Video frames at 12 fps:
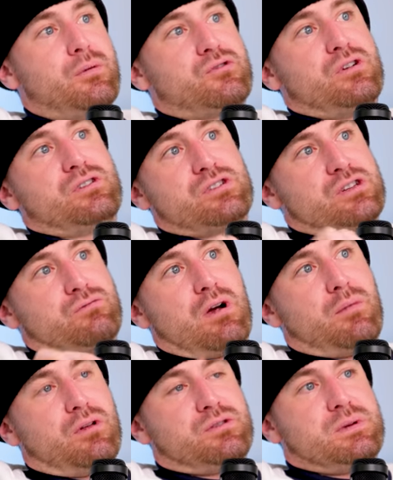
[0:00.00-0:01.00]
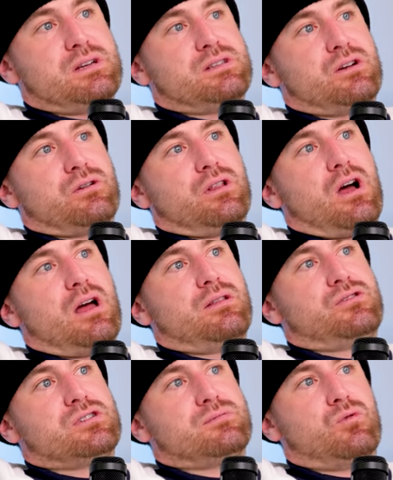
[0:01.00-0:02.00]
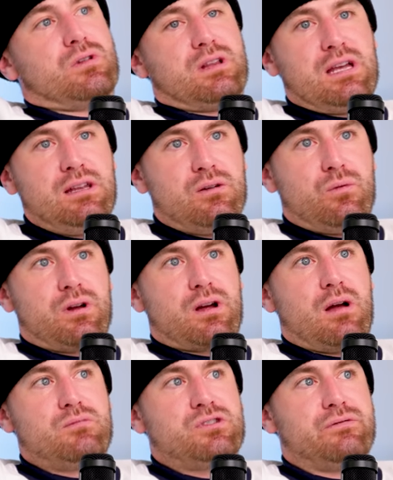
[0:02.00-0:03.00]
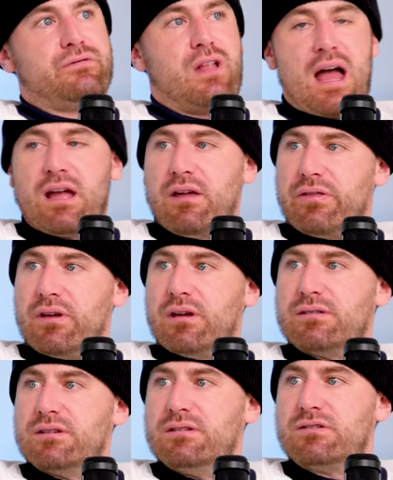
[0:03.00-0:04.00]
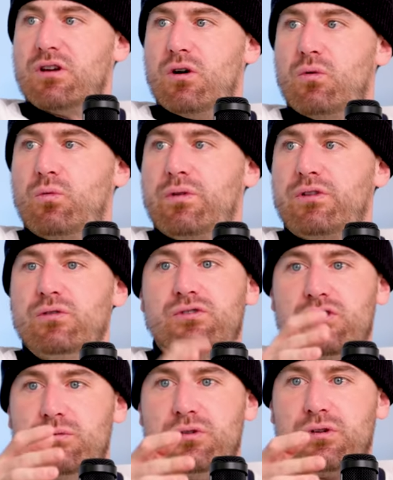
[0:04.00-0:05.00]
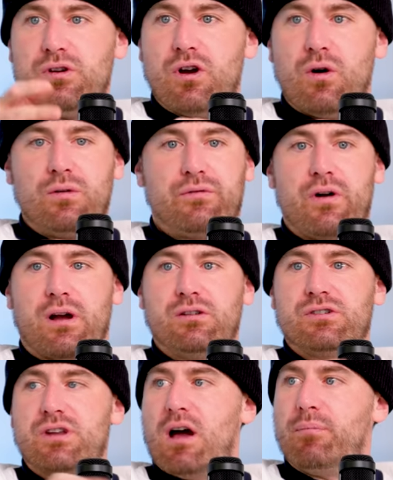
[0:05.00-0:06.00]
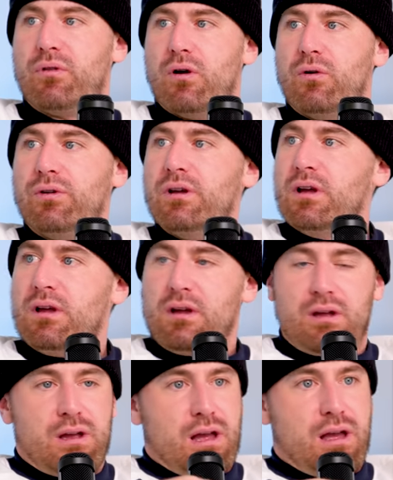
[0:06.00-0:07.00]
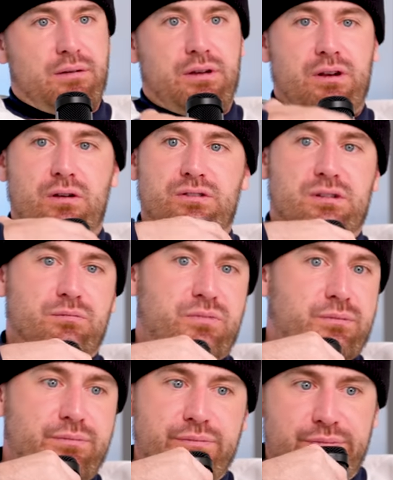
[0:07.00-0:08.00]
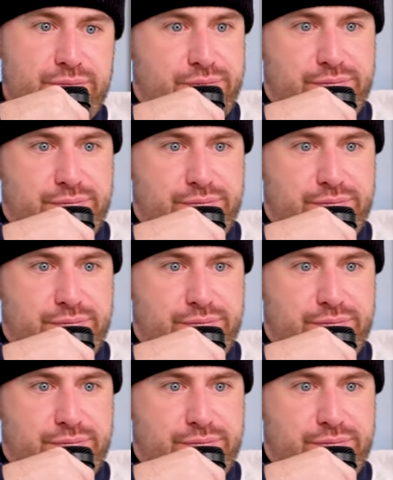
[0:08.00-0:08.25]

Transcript: I think people transition to Rumble is because they're a lot just more lenient when it comes to flagging things. And so with YouTube, you can go and fucking just upload, you know, some